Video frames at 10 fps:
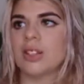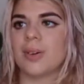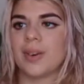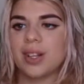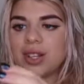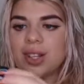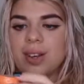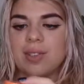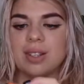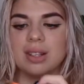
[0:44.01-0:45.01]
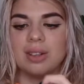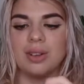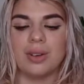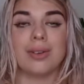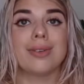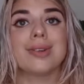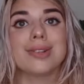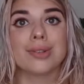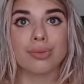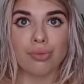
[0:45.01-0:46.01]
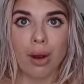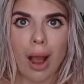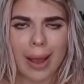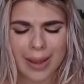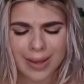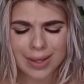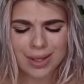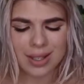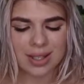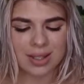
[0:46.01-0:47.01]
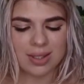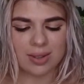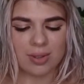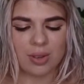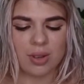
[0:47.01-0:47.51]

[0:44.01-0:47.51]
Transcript: So we're gonna give this a little try because